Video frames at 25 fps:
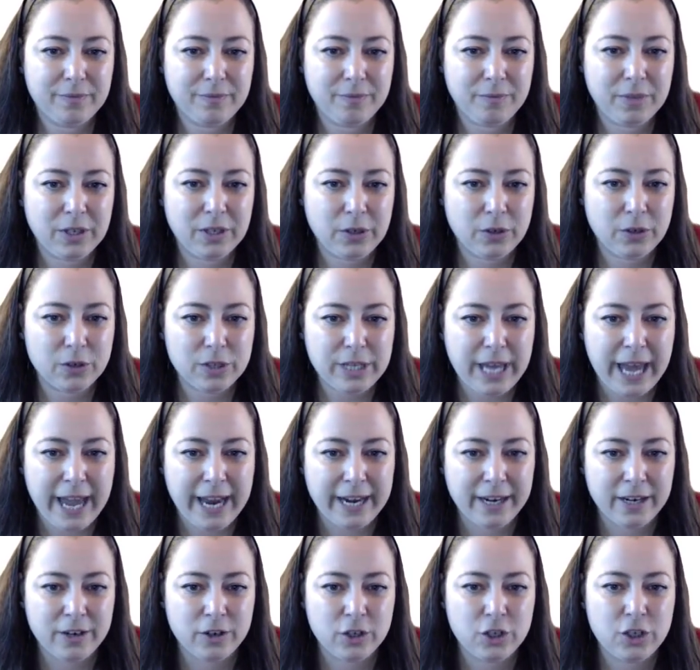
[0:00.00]
because
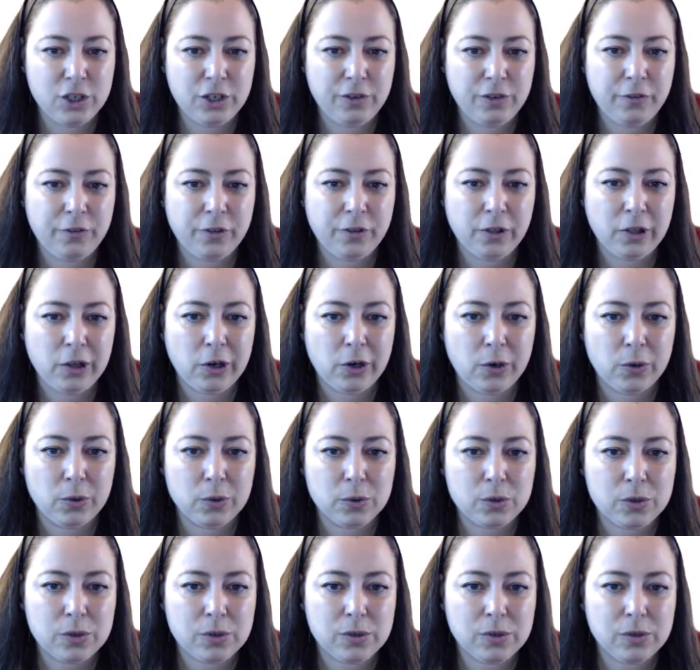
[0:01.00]
energy
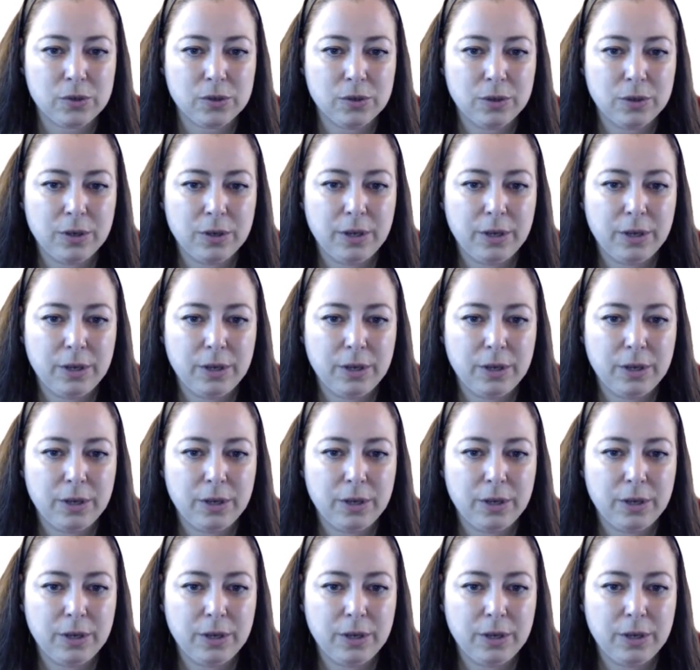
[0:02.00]
flows